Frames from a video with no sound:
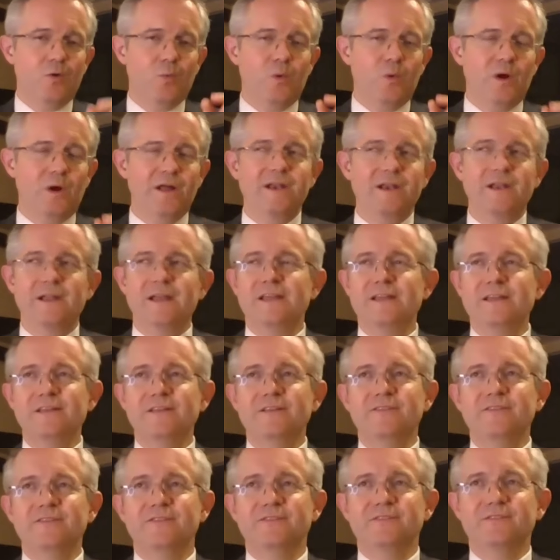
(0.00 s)
One
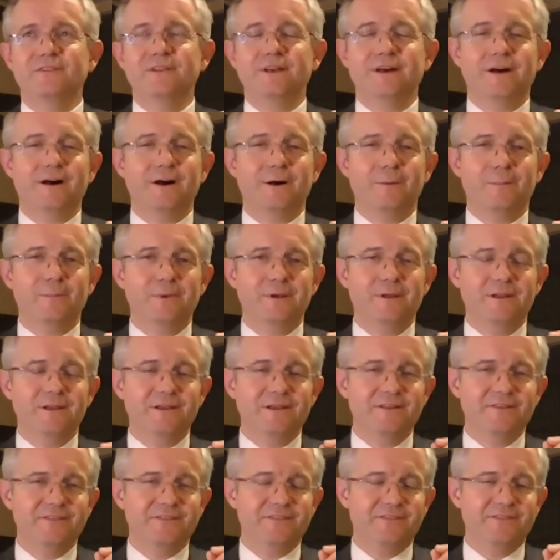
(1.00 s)
is um,
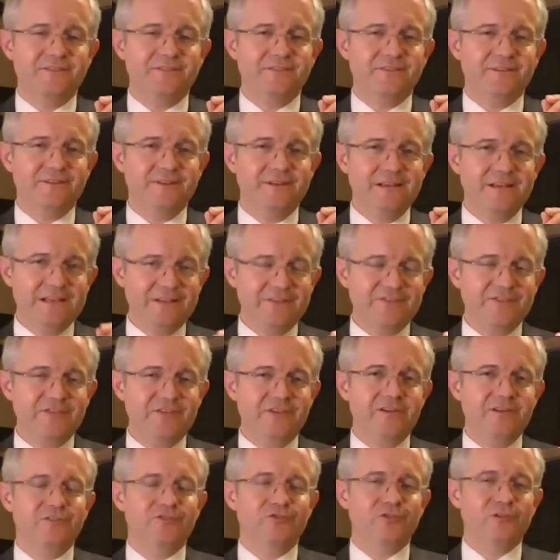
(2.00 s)
it's
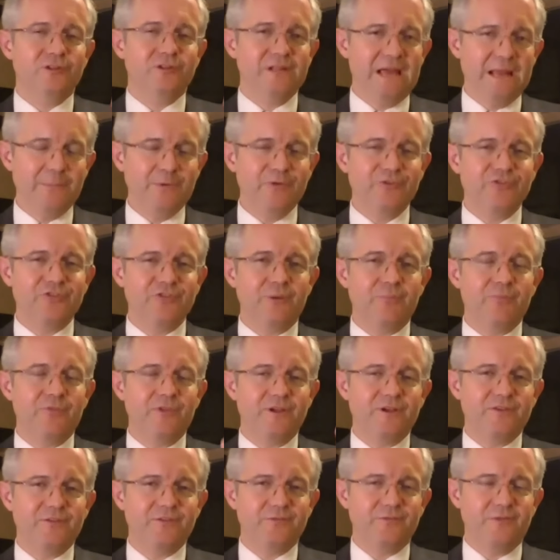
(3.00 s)
easy to label
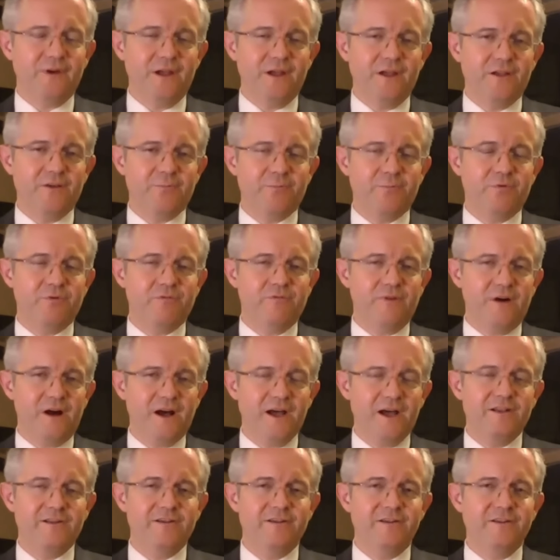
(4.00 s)
something as fake,
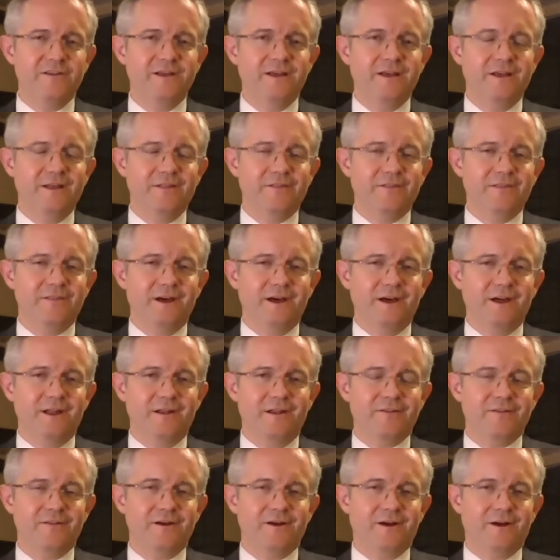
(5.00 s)
provided
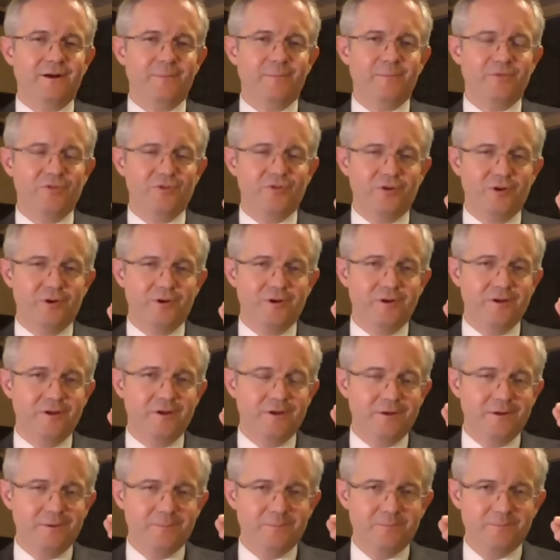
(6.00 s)
that um, the
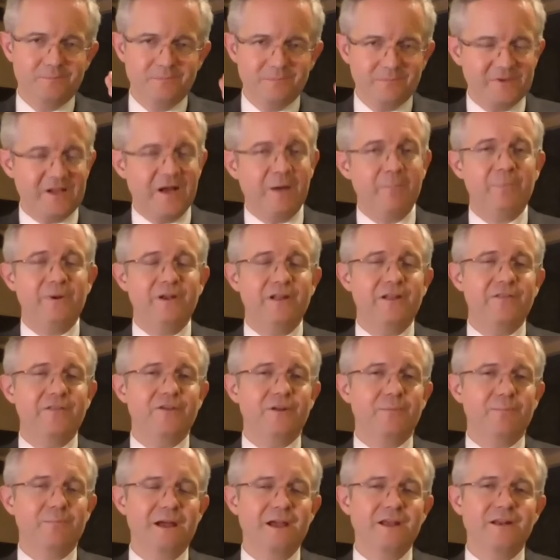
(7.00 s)
company
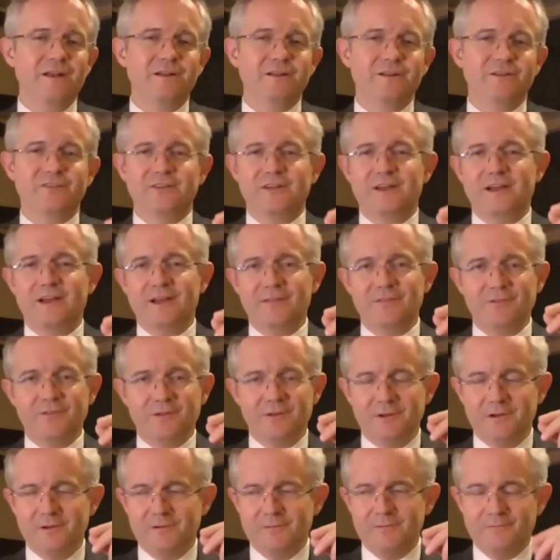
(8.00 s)
that made it and
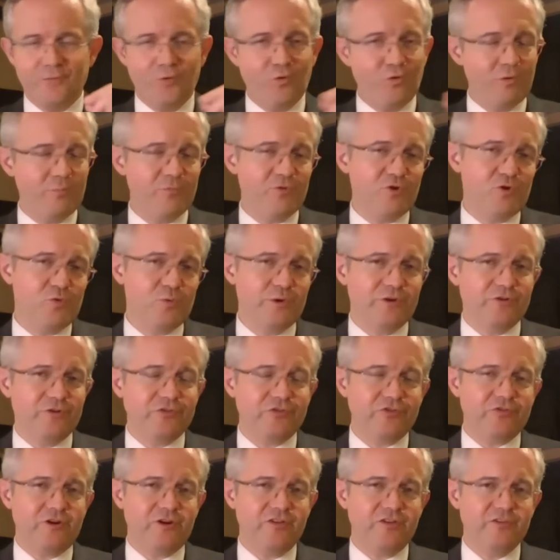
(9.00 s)
the forum through which
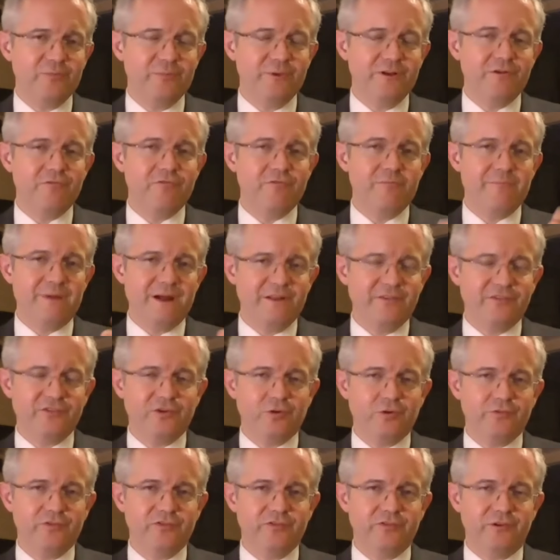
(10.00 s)
it's transmitted remains
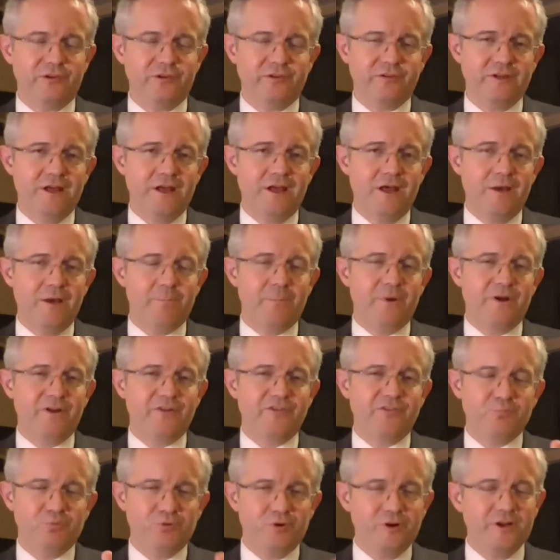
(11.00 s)
constant. But
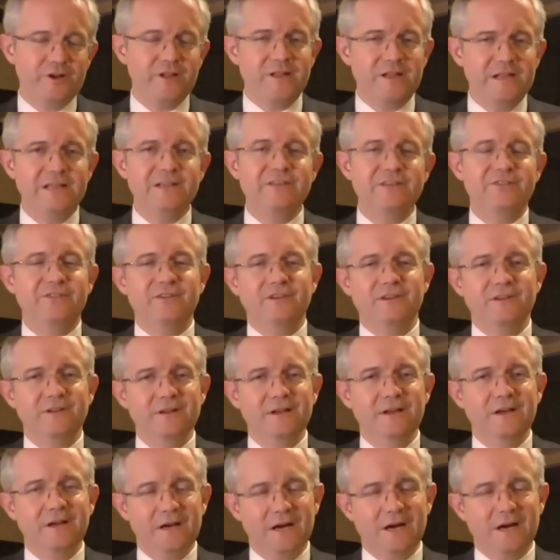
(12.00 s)
it's pretty easy
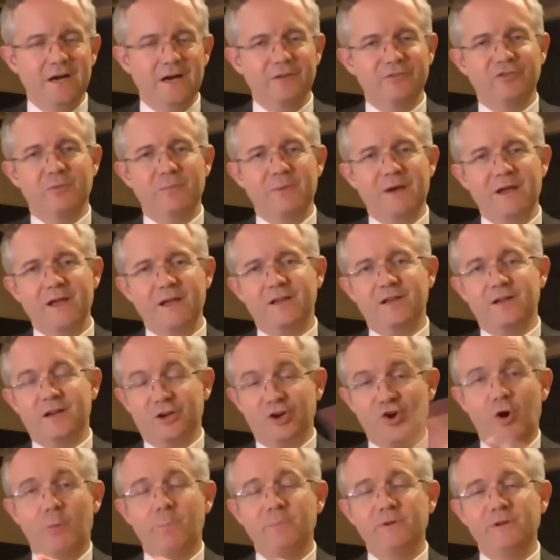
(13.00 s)
uh, to make a
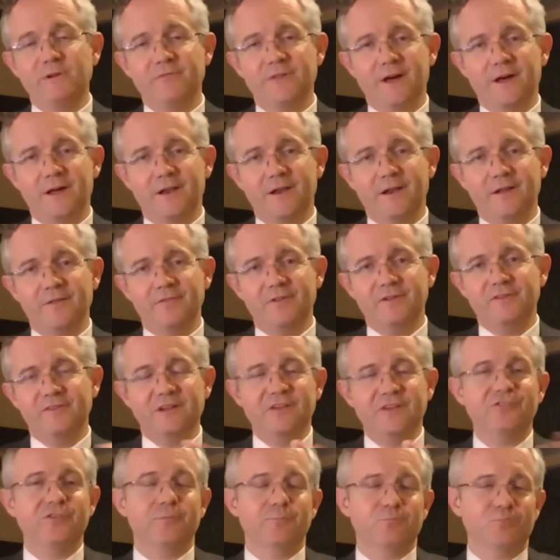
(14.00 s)
copy of that that
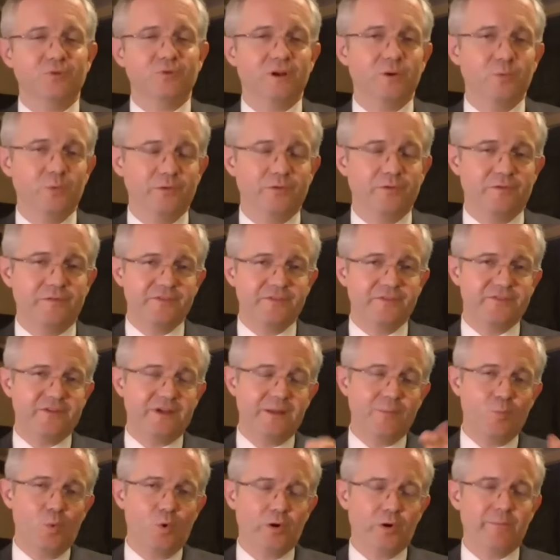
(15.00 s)
doesn't bring it the
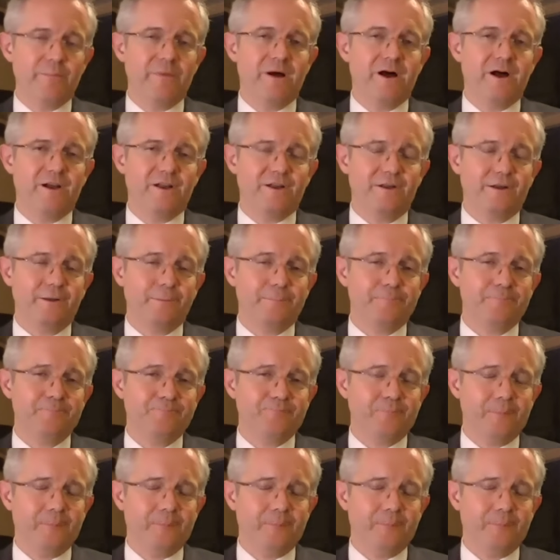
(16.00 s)
same watermarking.